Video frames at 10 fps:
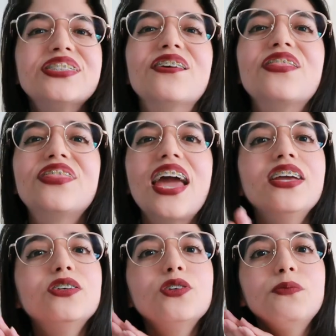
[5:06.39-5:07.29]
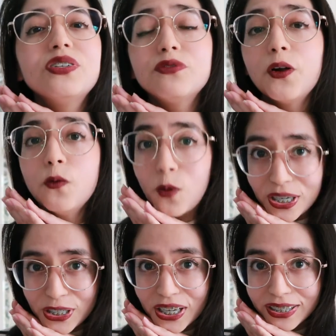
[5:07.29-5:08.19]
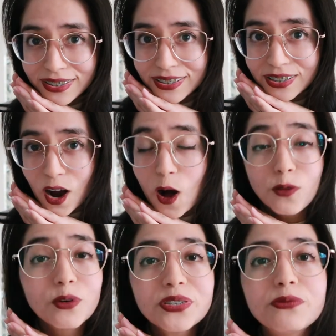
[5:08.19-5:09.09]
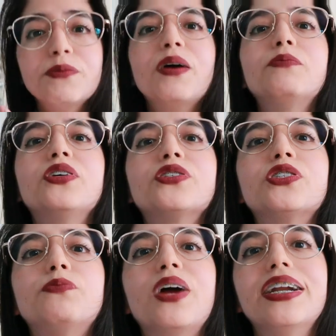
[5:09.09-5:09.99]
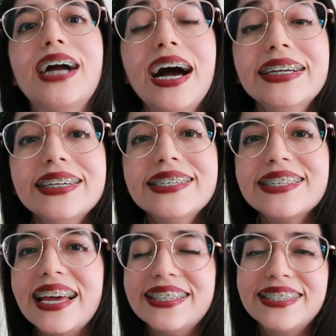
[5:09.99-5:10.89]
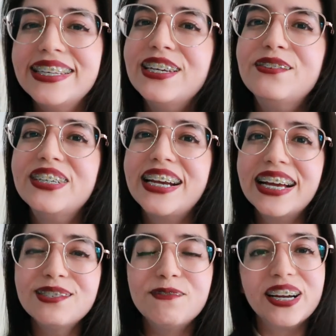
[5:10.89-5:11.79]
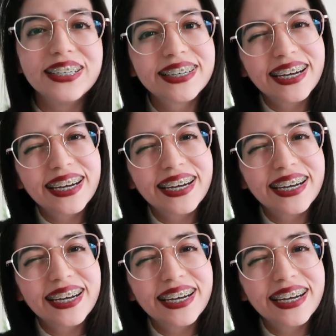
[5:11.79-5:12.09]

So thank you so much for watching. Always remember to spread kindness, and see you in the next one.